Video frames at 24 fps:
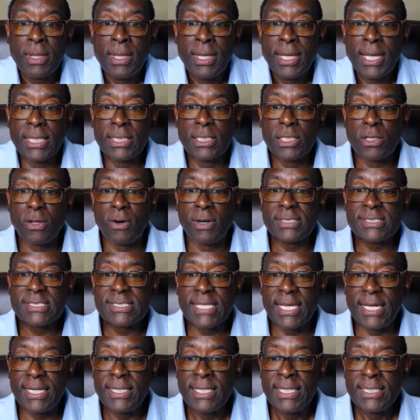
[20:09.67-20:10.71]
And the Lord
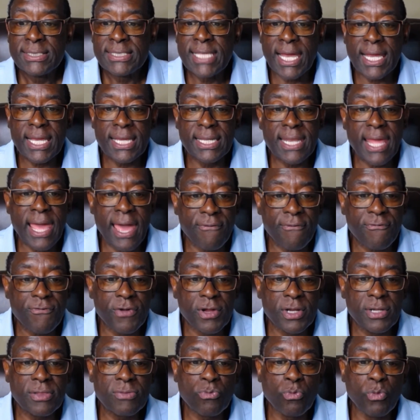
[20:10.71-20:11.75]
said, take an
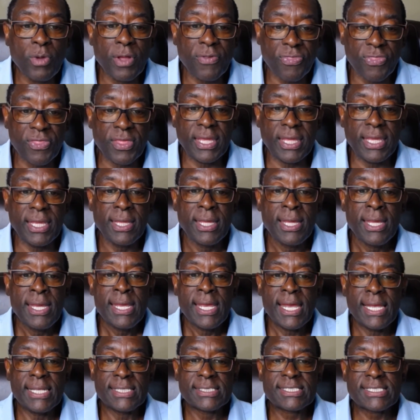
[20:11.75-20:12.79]
heifer with thee,
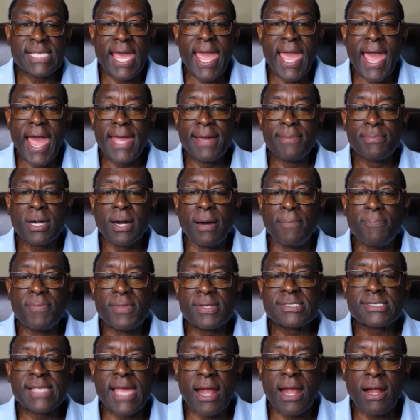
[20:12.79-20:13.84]
and say, I am come to
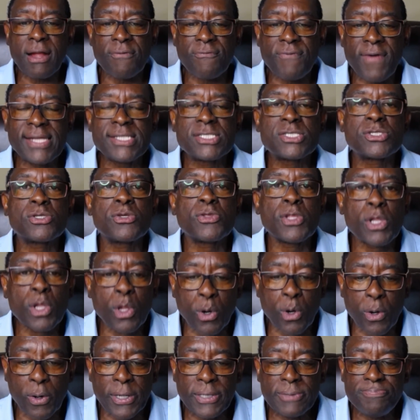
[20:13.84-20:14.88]
sacrifice to the
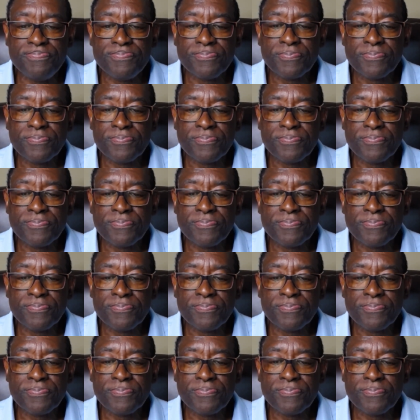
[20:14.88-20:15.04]
Lord.